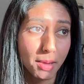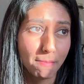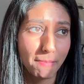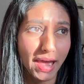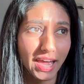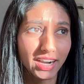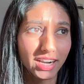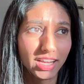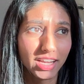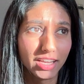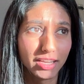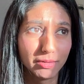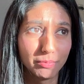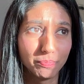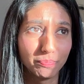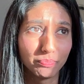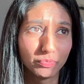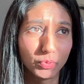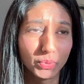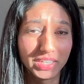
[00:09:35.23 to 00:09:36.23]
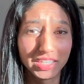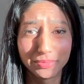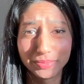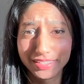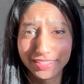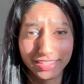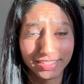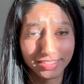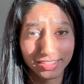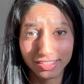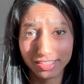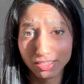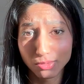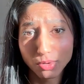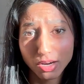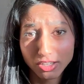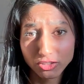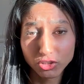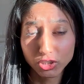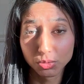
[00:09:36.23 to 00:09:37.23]
met him when he was like
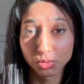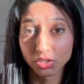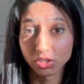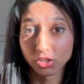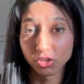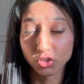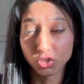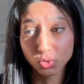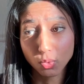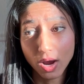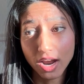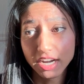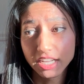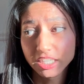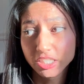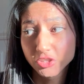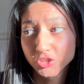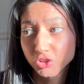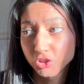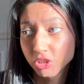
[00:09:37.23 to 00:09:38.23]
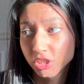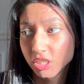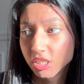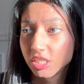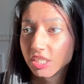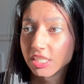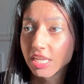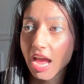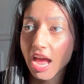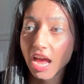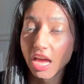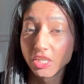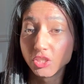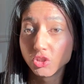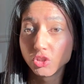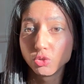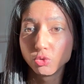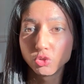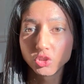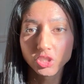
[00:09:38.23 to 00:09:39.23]
61. She was in her 20s. She had
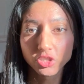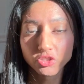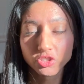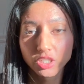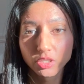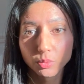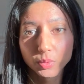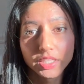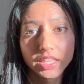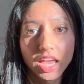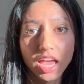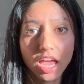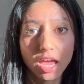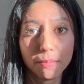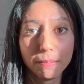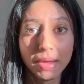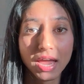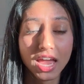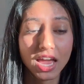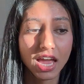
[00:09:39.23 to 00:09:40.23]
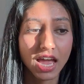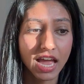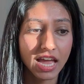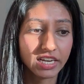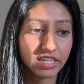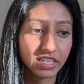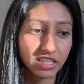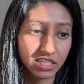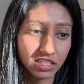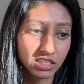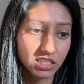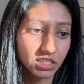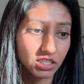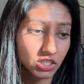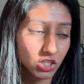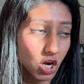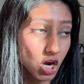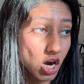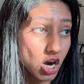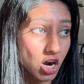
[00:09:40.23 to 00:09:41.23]
two children with him. And this is
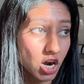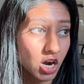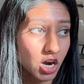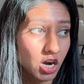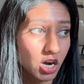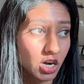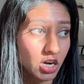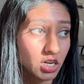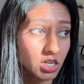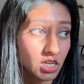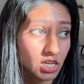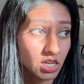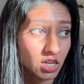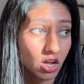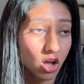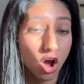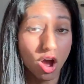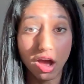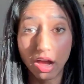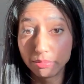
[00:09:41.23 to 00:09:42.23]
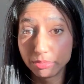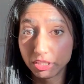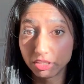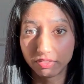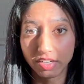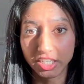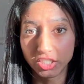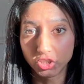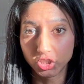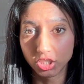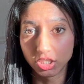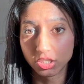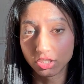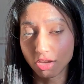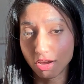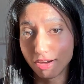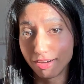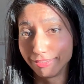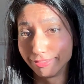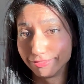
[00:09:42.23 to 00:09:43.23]
her observations
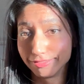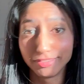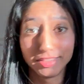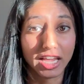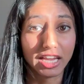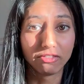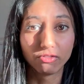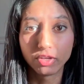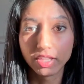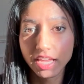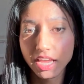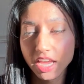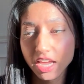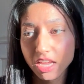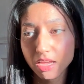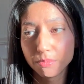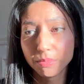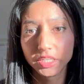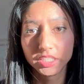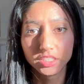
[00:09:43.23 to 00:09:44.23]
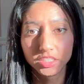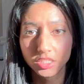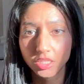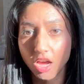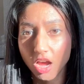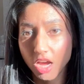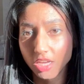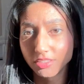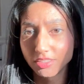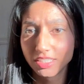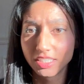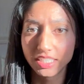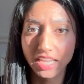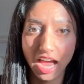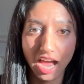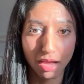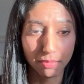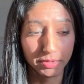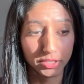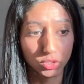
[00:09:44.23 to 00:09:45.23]
on life with him, his thoughts, his
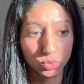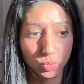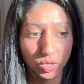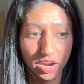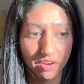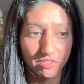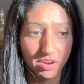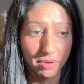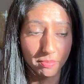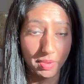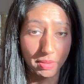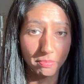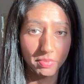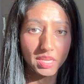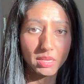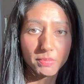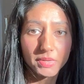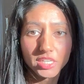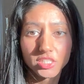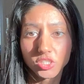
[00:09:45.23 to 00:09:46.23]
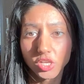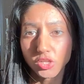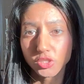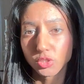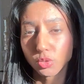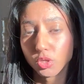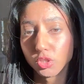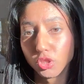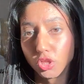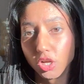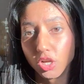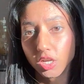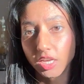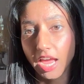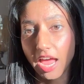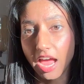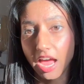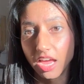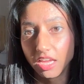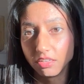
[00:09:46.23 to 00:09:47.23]
habits, whatever it may be. But it's also a look
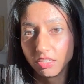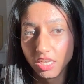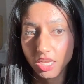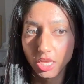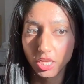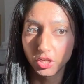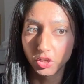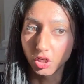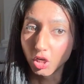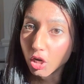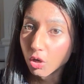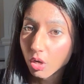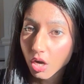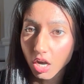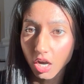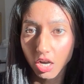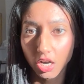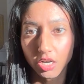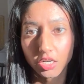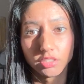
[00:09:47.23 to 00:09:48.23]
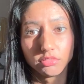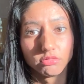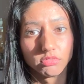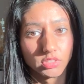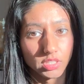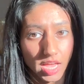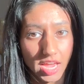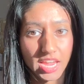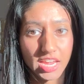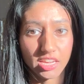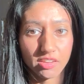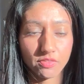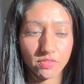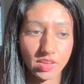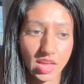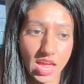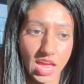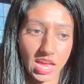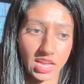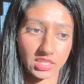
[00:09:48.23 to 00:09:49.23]
at, you know, her life
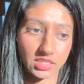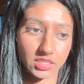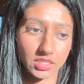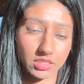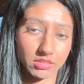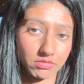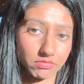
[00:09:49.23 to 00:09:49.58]
and